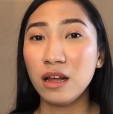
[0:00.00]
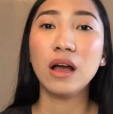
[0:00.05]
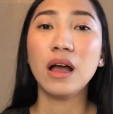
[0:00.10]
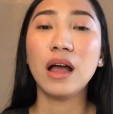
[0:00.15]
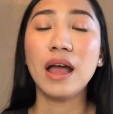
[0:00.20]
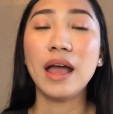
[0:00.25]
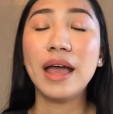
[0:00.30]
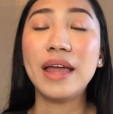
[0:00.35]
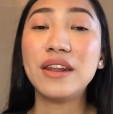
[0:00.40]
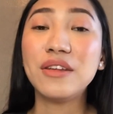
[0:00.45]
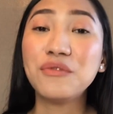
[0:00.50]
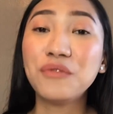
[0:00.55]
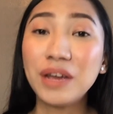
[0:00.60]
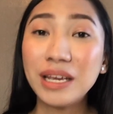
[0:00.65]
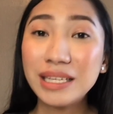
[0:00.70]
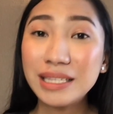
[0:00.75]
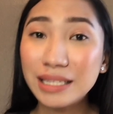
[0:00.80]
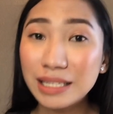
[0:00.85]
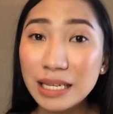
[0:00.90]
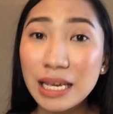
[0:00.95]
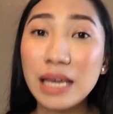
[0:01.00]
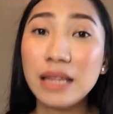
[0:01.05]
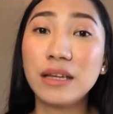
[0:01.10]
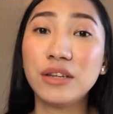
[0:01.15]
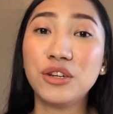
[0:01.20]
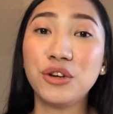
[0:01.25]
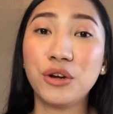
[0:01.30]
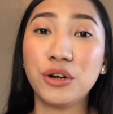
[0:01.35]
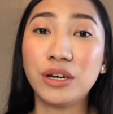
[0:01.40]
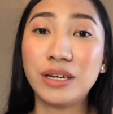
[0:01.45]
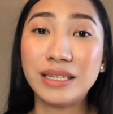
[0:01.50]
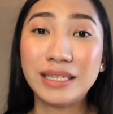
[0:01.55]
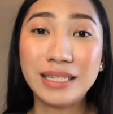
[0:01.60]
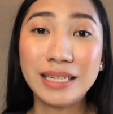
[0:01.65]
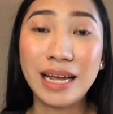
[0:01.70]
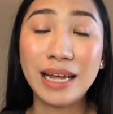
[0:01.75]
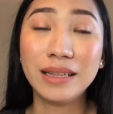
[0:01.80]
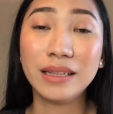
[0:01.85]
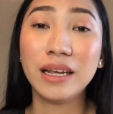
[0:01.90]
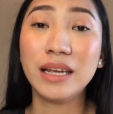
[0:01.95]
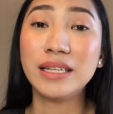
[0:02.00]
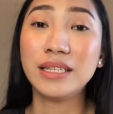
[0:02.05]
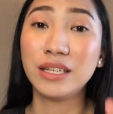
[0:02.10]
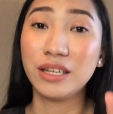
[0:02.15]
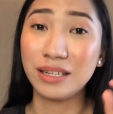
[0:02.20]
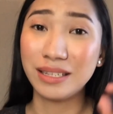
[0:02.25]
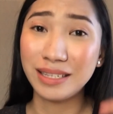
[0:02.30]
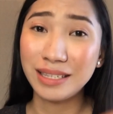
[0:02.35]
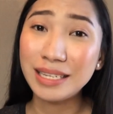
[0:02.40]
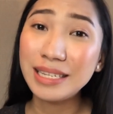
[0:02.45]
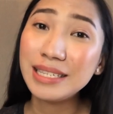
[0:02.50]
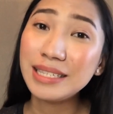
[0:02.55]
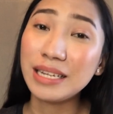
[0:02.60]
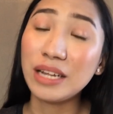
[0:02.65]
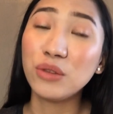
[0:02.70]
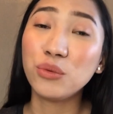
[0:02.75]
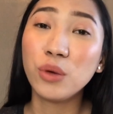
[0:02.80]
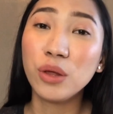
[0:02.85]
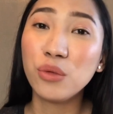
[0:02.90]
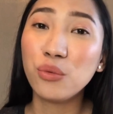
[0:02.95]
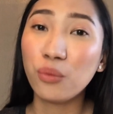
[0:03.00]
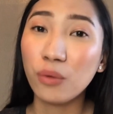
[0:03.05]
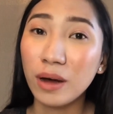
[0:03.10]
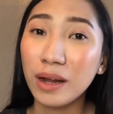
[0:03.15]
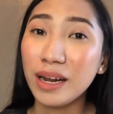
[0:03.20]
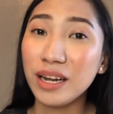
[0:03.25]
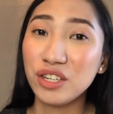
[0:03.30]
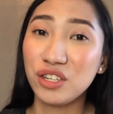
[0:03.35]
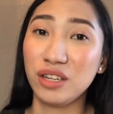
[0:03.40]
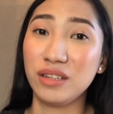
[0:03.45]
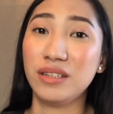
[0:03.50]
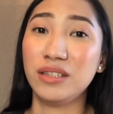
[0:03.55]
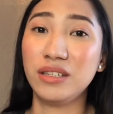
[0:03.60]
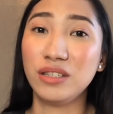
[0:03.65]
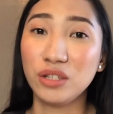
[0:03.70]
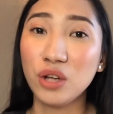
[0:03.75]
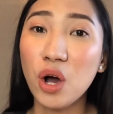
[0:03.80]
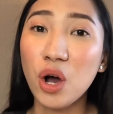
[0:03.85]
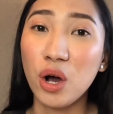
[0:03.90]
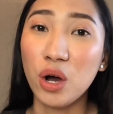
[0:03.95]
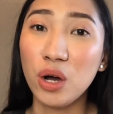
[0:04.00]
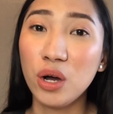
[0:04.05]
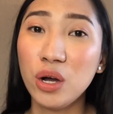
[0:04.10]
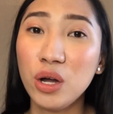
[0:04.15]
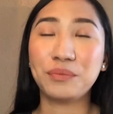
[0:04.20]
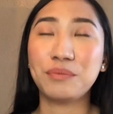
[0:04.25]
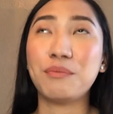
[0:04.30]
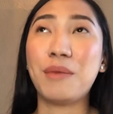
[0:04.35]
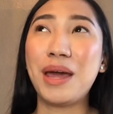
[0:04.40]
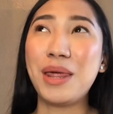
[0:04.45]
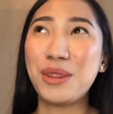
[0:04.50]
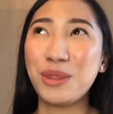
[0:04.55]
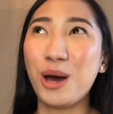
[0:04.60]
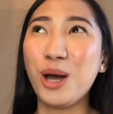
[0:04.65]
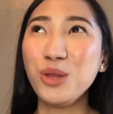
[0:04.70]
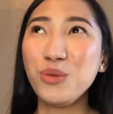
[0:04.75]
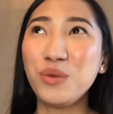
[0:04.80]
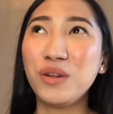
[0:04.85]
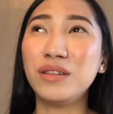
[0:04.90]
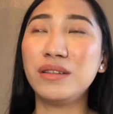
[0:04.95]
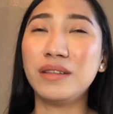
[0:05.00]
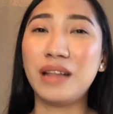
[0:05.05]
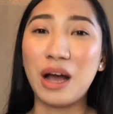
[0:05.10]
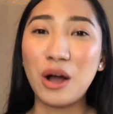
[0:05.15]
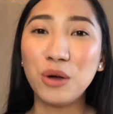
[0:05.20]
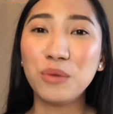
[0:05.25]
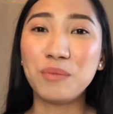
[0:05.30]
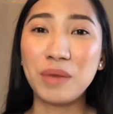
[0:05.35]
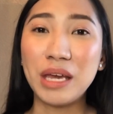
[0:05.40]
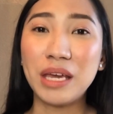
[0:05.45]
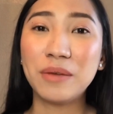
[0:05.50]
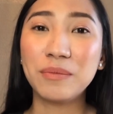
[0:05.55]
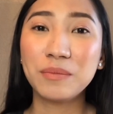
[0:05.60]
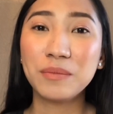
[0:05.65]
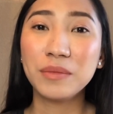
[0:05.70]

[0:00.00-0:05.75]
And if I see that your content is consistent with what I just saw, my thought will now be,